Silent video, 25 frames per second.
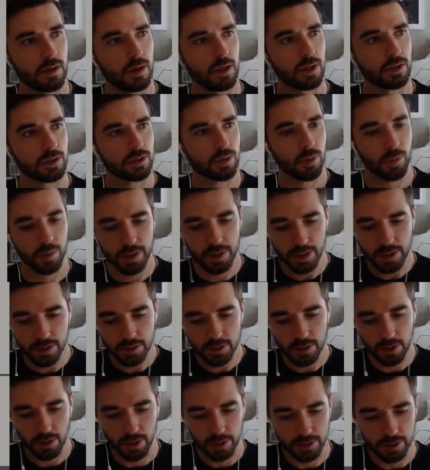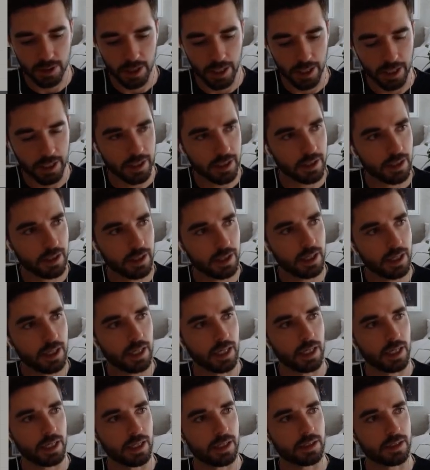So what this looks like
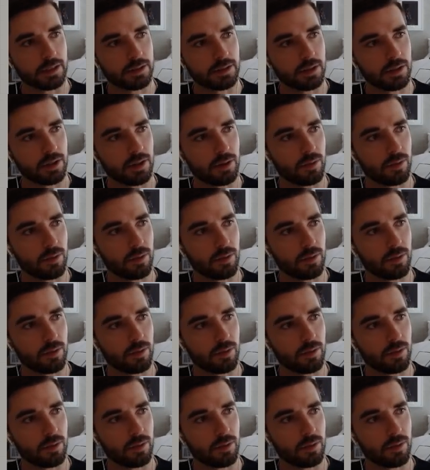is